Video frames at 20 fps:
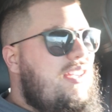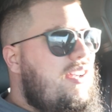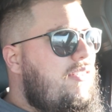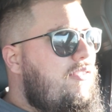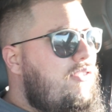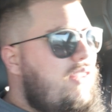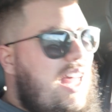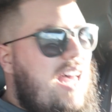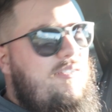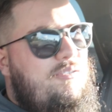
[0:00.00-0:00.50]
Your
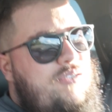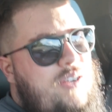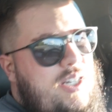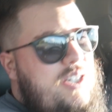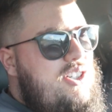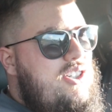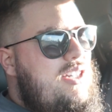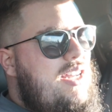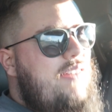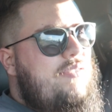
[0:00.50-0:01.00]
flat foot
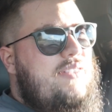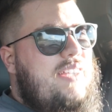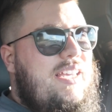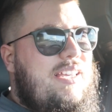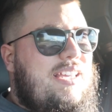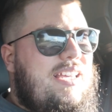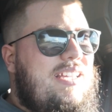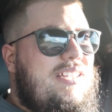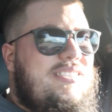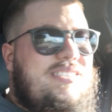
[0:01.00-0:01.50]

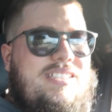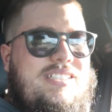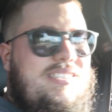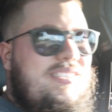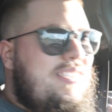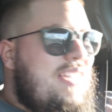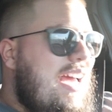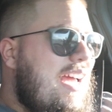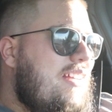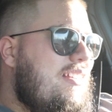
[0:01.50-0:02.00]
shifting is
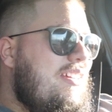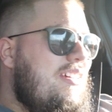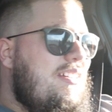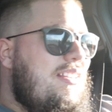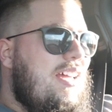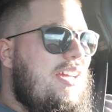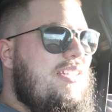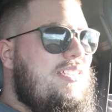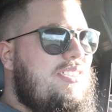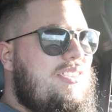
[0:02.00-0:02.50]
exactly
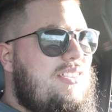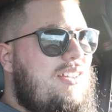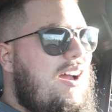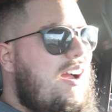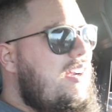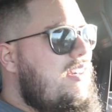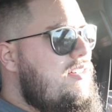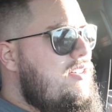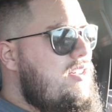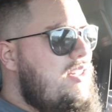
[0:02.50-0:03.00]
like
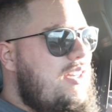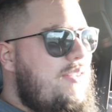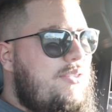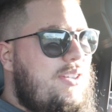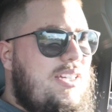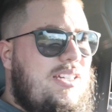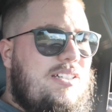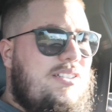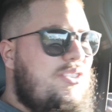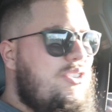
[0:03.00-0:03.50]
stock.
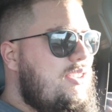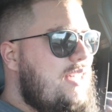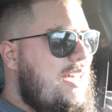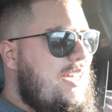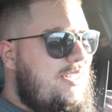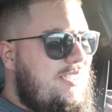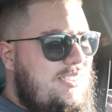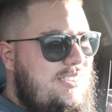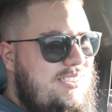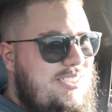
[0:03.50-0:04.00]
Shifting is
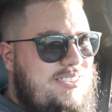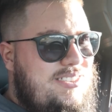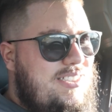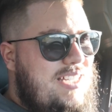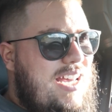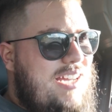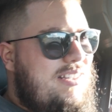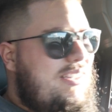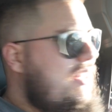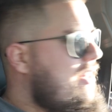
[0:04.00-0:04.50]

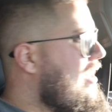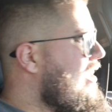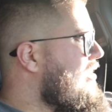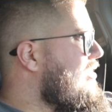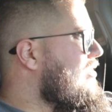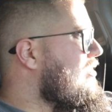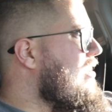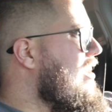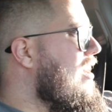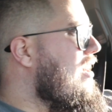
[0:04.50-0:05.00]
exactly like
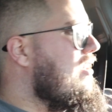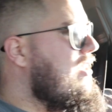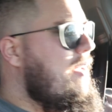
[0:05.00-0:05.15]
stock.